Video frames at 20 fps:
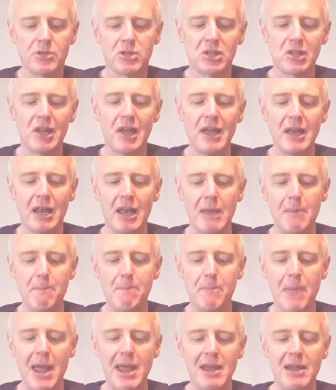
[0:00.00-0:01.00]
slightly
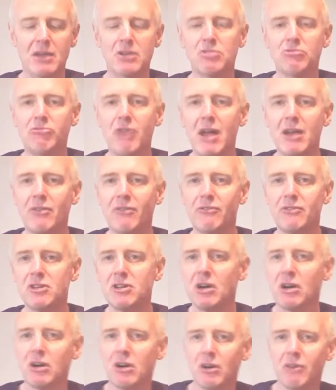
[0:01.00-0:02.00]
baked red
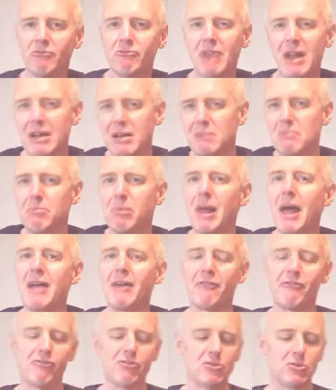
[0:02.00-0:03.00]
and
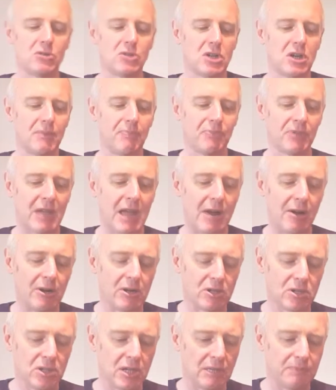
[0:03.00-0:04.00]
black fruit
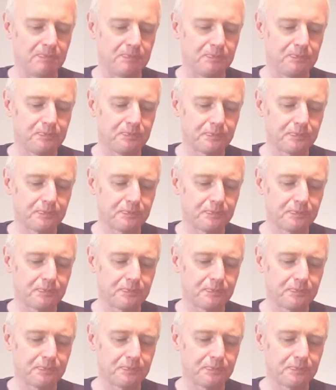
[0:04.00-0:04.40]
character